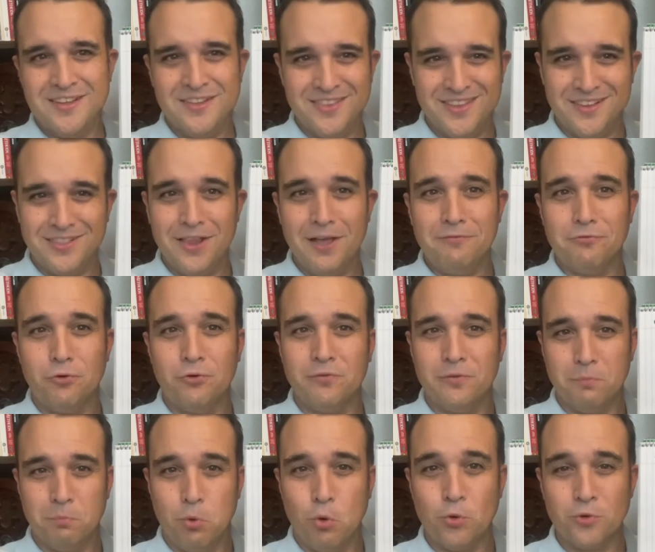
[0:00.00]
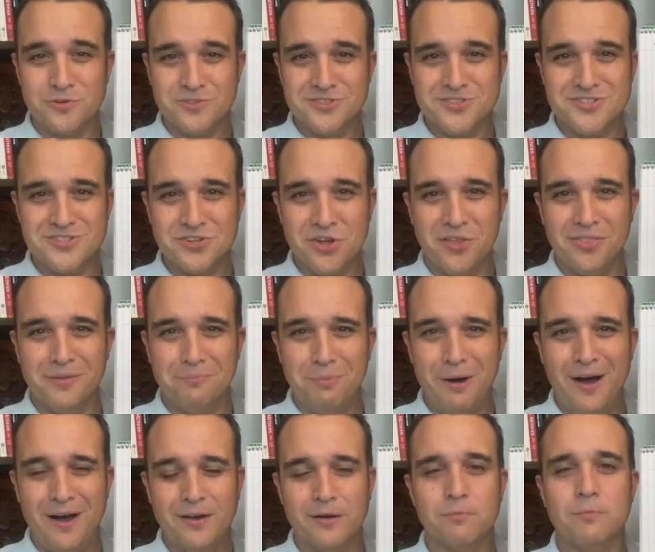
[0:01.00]
The level of importance is on the
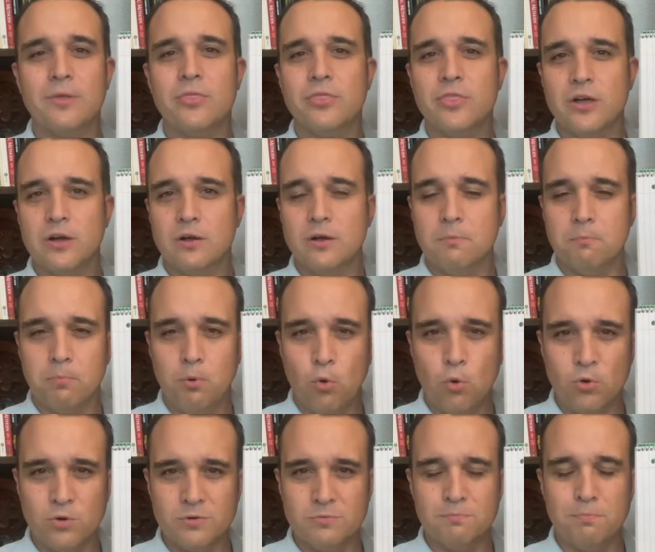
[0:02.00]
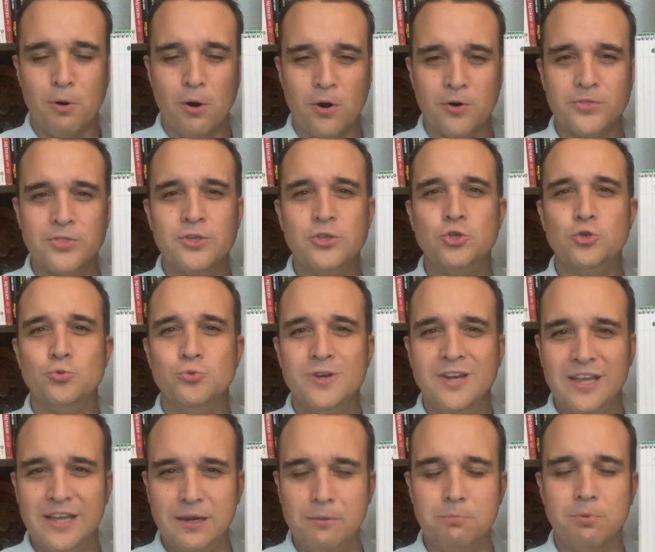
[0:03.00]
bottom. The important part that you
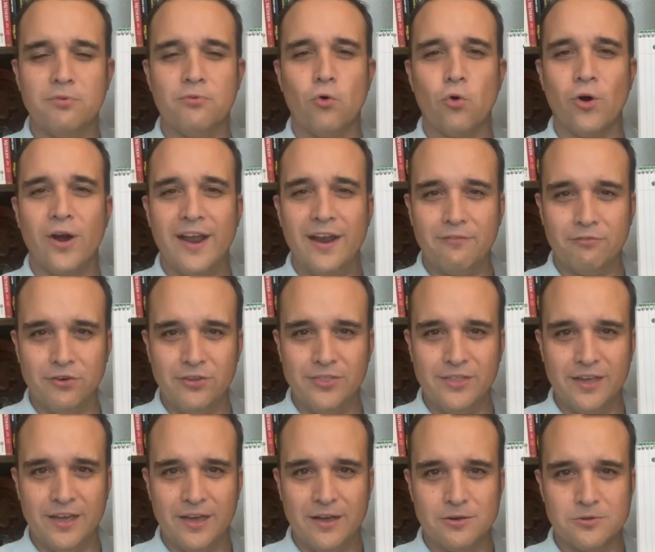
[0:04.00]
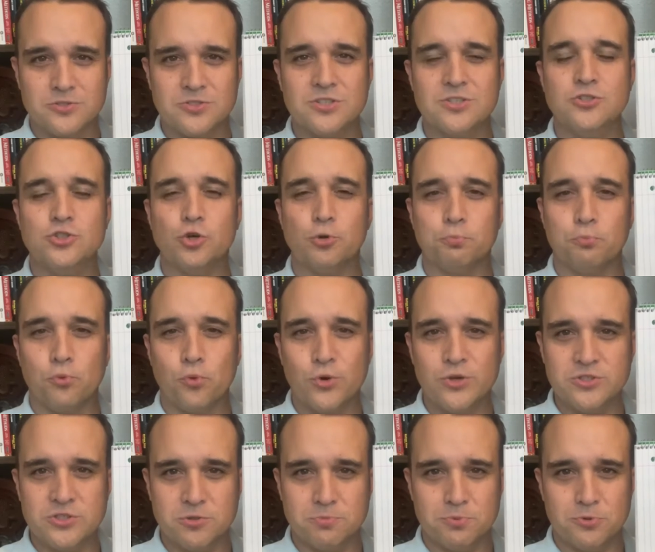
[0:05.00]
need before everything else is your
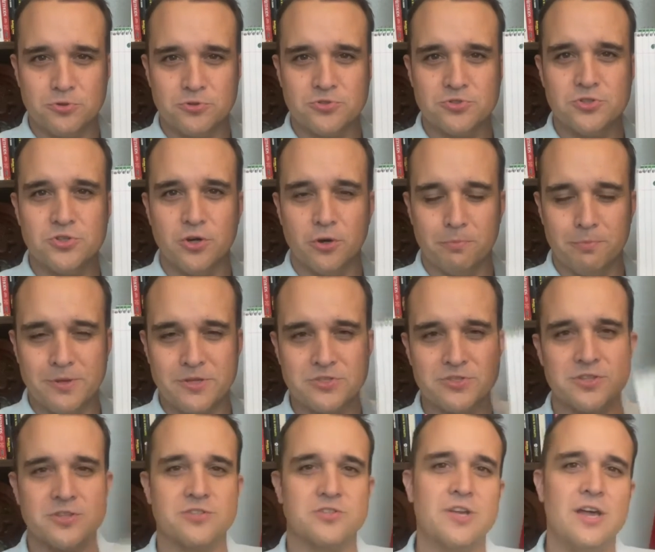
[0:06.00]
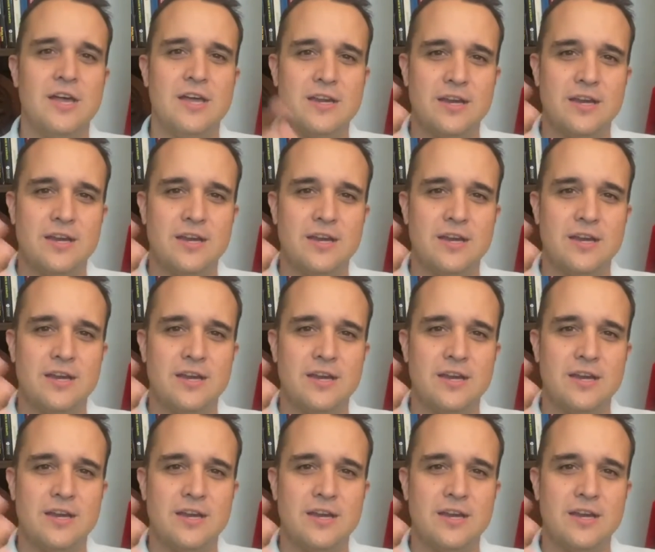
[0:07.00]
principles to your business.